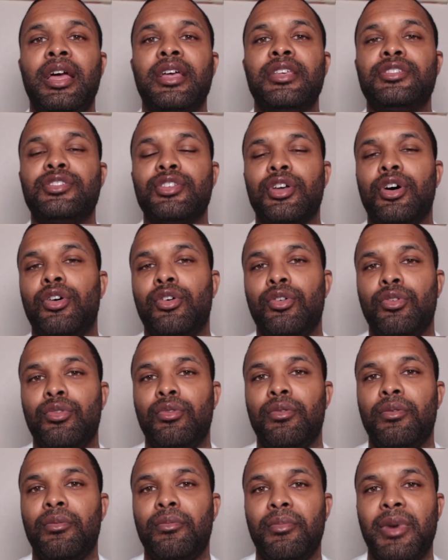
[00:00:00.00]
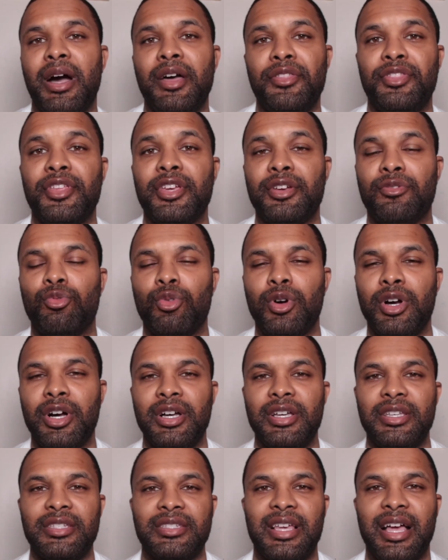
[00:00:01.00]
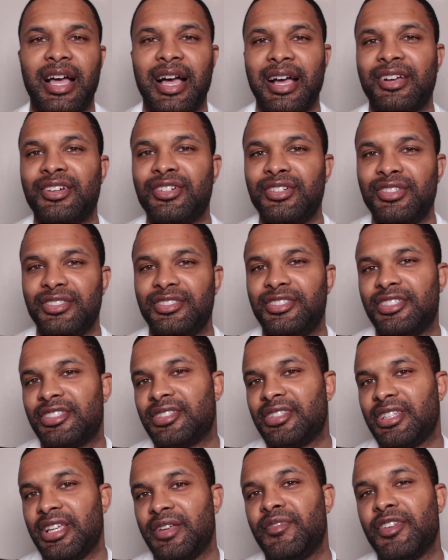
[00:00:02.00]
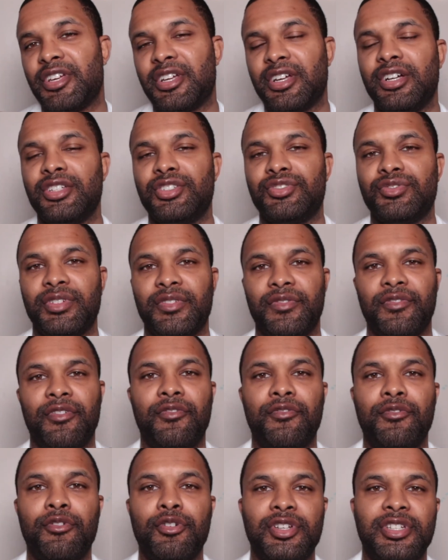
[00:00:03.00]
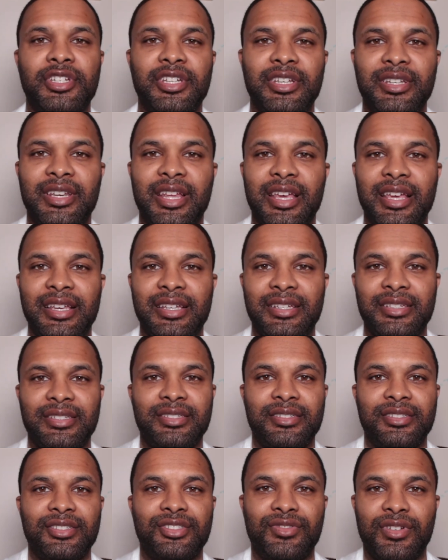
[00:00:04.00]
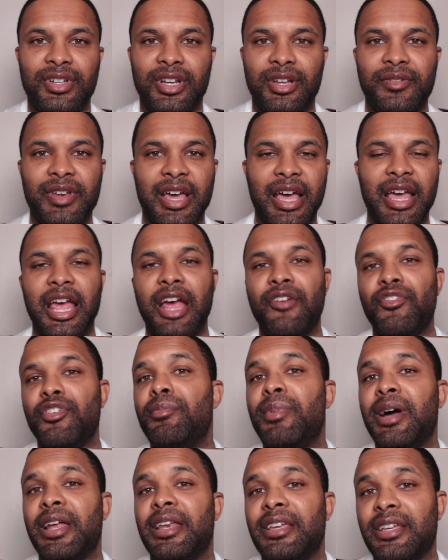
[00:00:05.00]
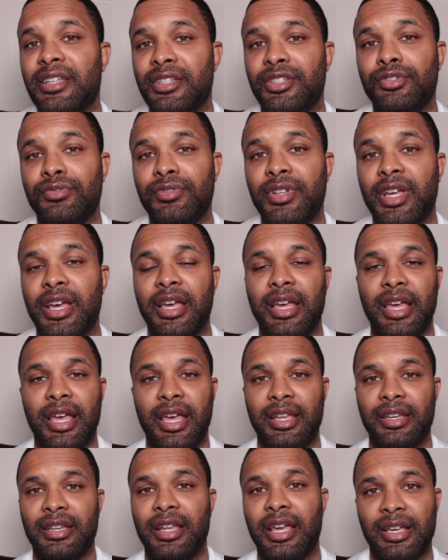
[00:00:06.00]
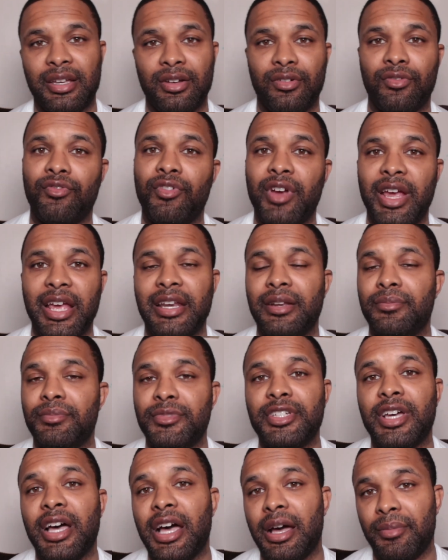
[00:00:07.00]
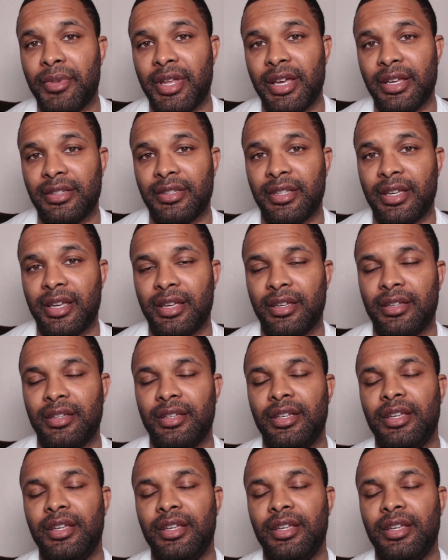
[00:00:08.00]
So my thing was, I couldn't just leave the country for 14 days straight up. Not everybody can do that at like a random time like that.